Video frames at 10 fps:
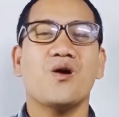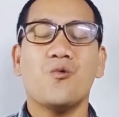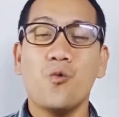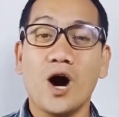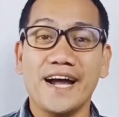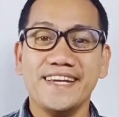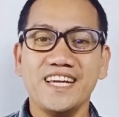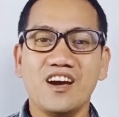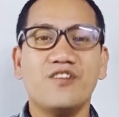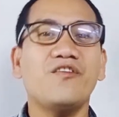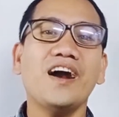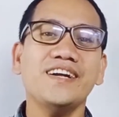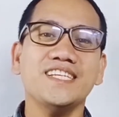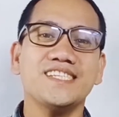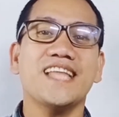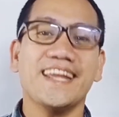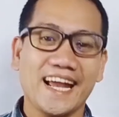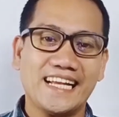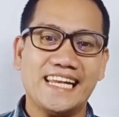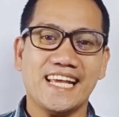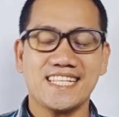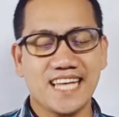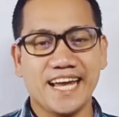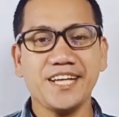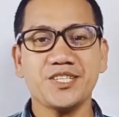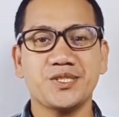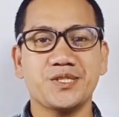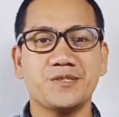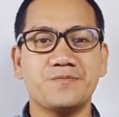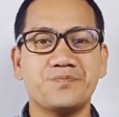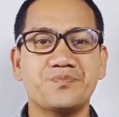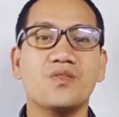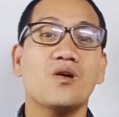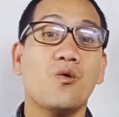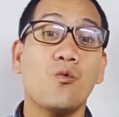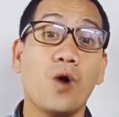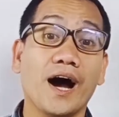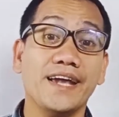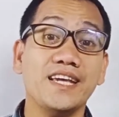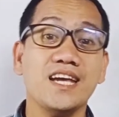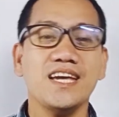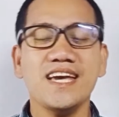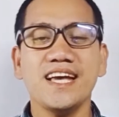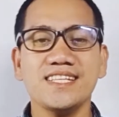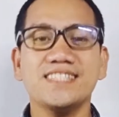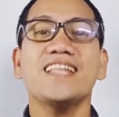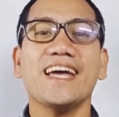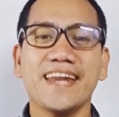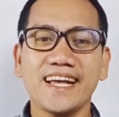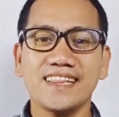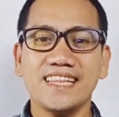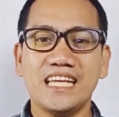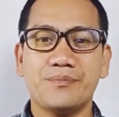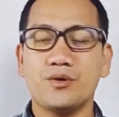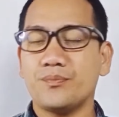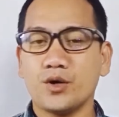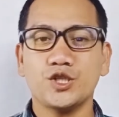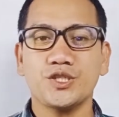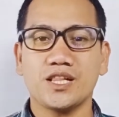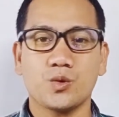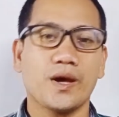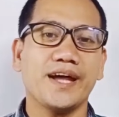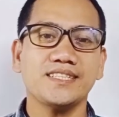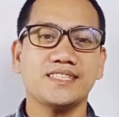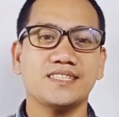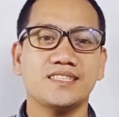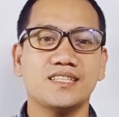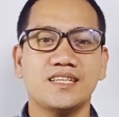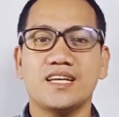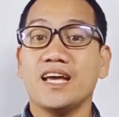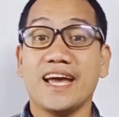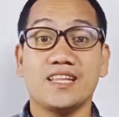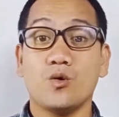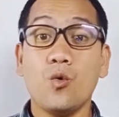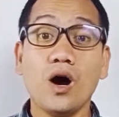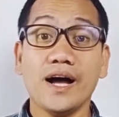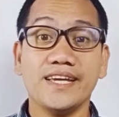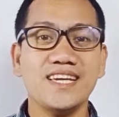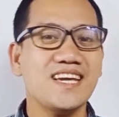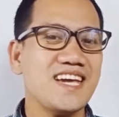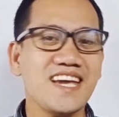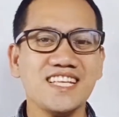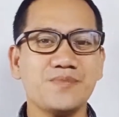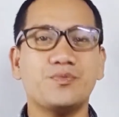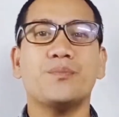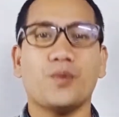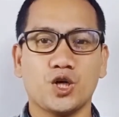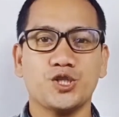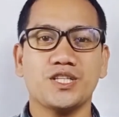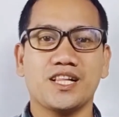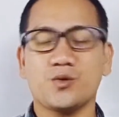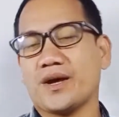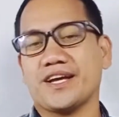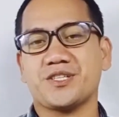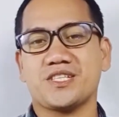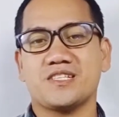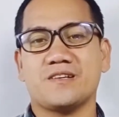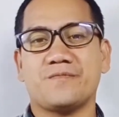y varies directly as x, y is directly proportional to x, and y is proportional to x.